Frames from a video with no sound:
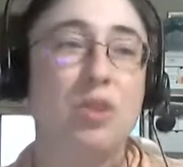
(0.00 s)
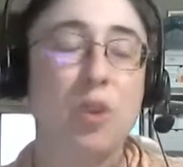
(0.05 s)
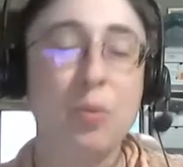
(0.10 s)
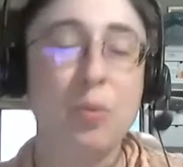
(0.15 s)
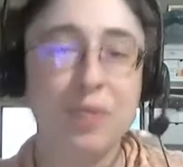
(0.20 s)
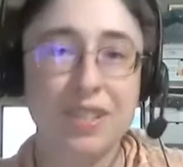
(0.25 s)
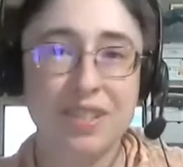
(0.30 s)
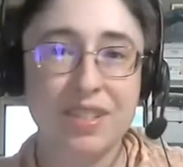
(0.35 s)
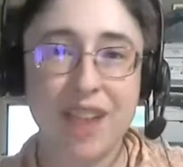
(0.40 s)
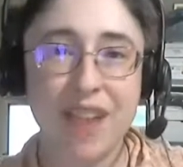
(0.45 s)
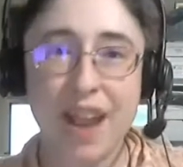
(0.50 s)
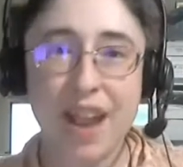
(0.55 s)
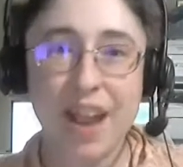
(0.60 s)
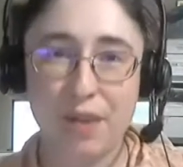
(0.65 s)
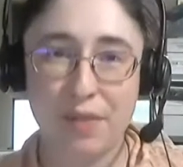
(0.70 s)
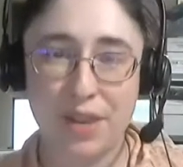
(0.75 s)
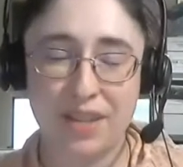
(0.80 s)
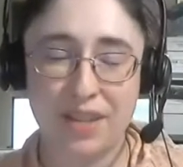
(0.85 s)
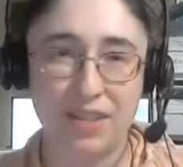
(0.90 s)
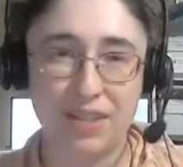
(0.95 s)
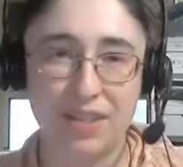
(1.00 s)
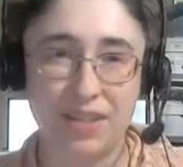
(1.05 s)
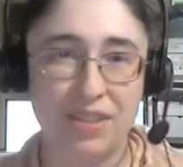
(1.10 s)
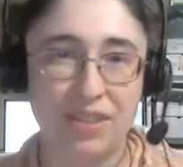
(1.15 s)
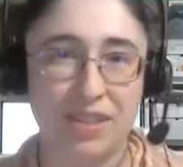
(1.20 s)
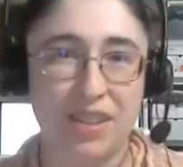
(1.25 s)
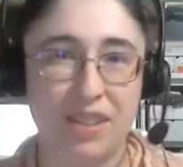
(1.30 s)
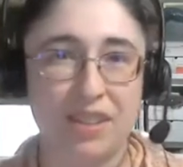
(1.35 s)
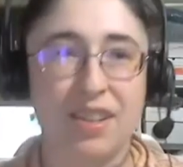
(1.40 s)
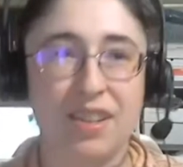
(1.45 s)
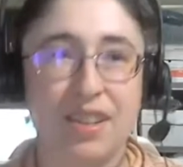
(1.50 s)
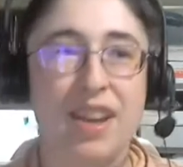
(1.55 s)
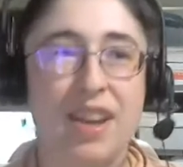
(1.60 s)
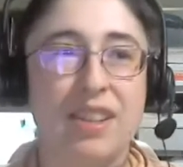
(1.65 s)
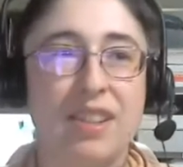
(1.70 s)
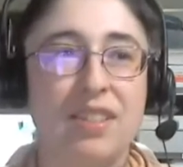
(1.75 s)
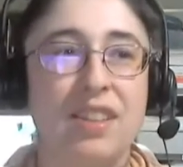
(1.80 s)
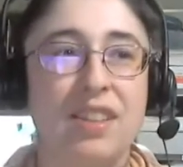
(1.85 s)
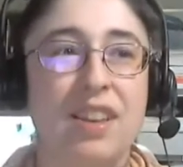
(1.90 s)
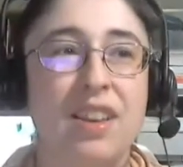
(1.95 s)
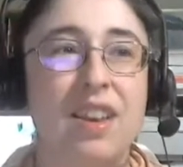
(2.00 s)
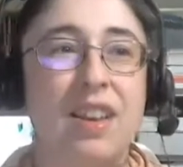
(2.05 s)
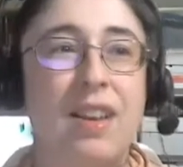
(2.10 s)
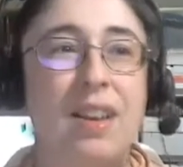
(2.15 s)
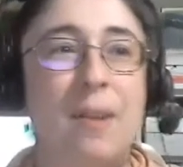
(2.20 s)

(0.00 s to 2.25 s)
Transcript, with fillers: Don't sacrifice these things, guys.